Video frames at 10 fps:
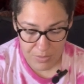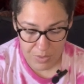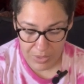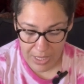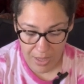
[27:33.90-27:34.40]

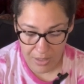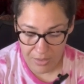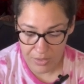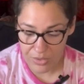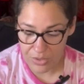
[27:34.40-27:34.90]
So yeah,
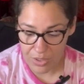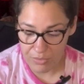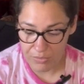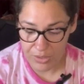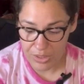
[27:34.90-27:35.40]
a little
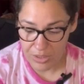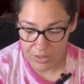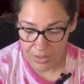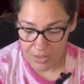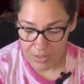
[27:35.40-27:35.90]
over
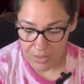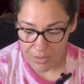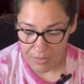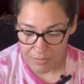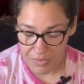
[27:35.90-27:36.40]

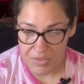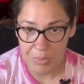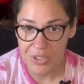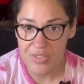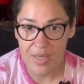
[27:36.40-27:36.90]

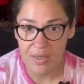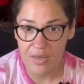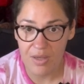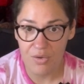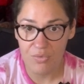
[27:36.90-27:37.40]
50%
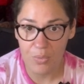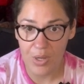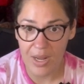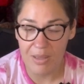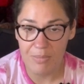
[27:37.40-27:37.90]
of
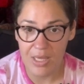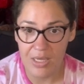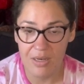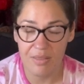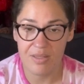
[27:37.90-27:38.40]
what I
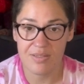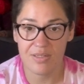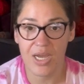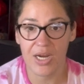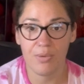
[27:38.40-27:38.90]
made this
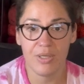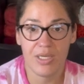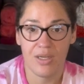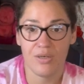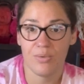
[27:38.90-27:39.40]
entire
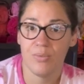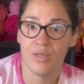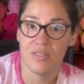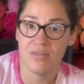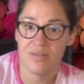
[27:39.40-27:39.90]
weekend
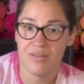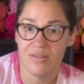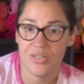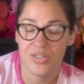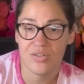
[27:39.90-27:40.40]
was
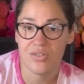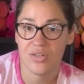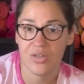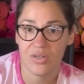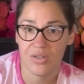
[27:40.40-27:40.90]
just
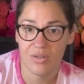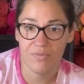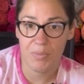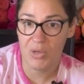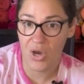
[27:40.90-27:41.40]

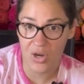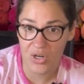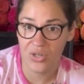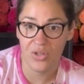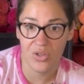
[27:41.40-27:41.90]
from
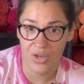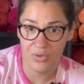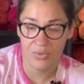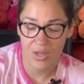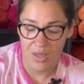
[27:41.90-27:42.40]
card
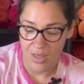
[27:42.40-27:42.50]
alone.